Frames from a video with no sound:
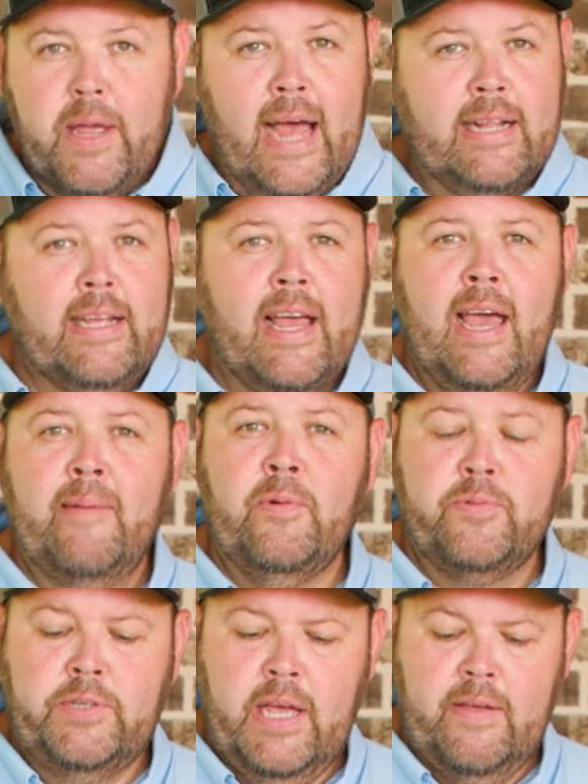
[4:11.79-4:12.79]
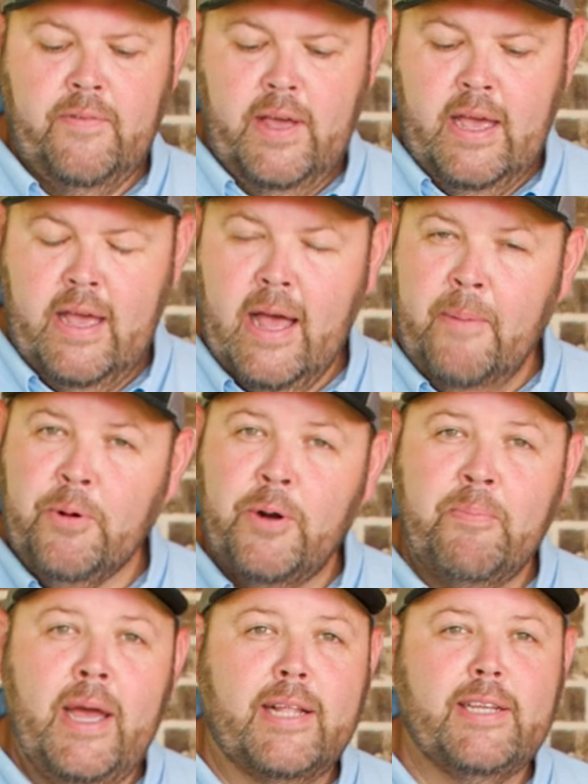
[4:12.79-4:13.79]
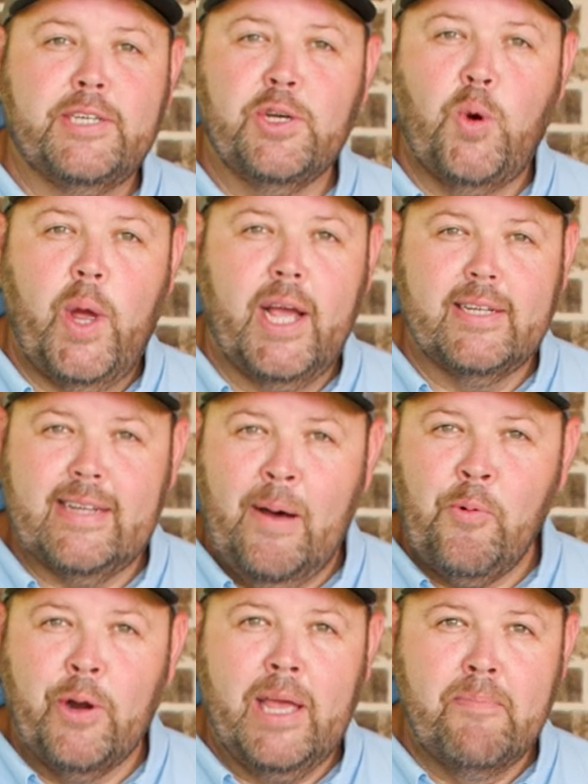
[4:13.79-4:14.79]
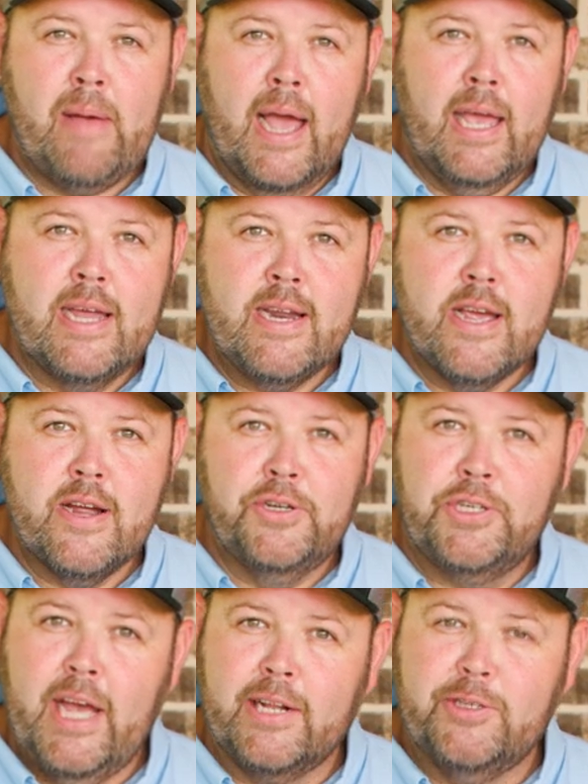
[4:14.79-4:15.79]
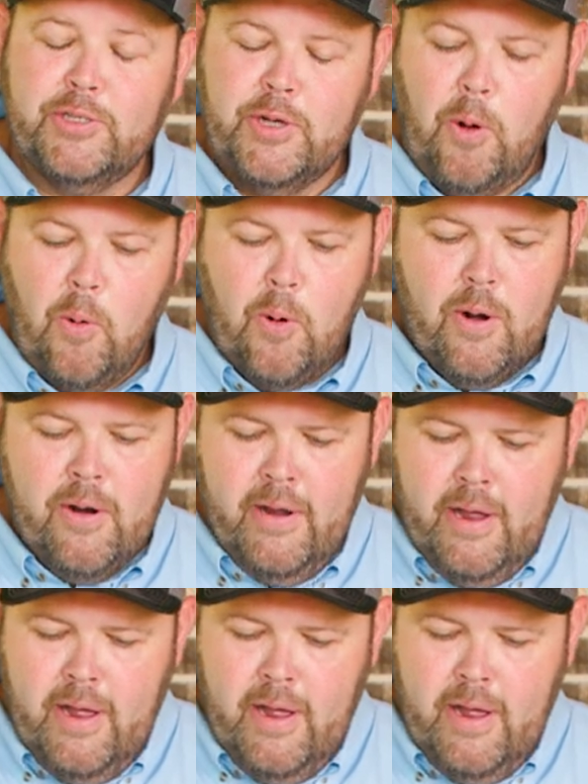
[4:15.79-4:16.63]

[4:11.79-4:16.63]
we got the game on TV. I'm gonna make this quick because I wanna get back in here and check the score.